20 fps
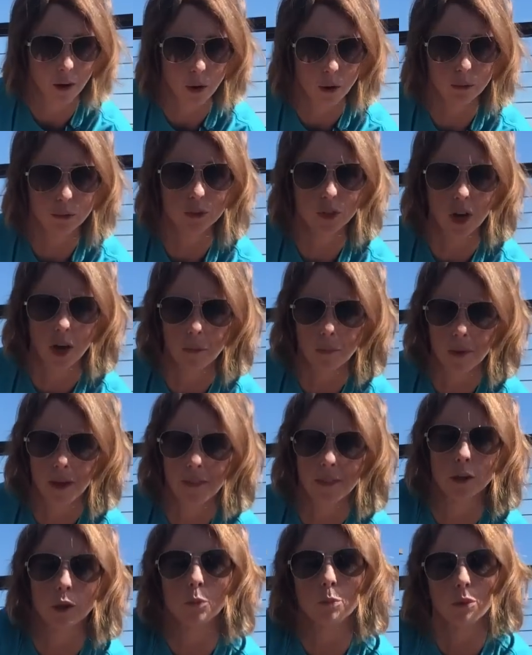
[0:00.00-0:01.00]
own dog
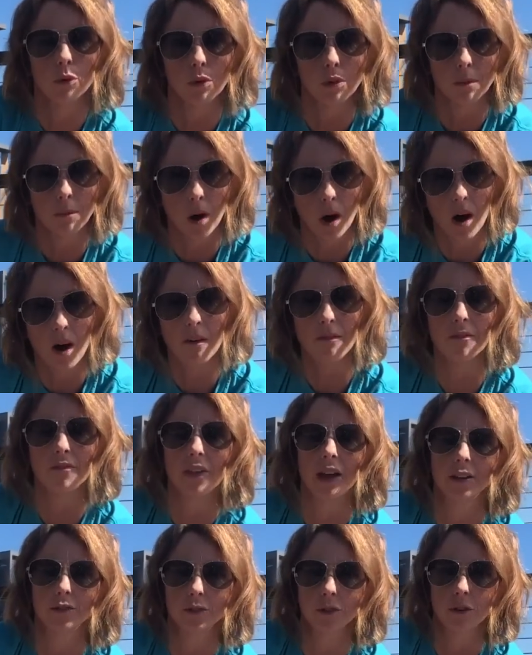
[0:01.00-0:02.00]
bed, that you pull them off of
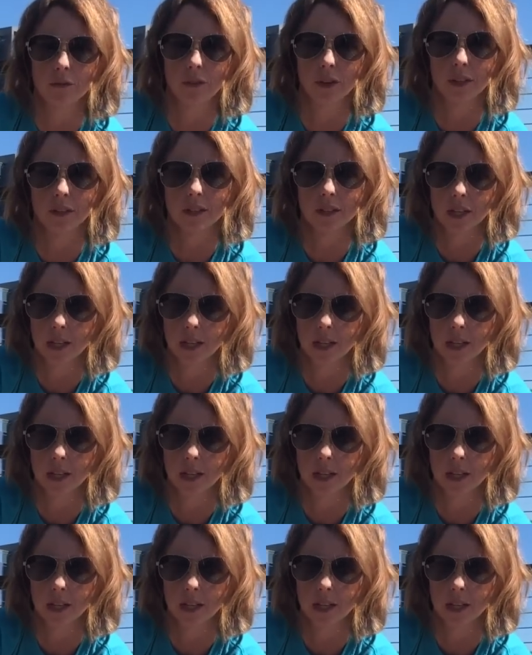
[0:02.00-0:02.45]
that surface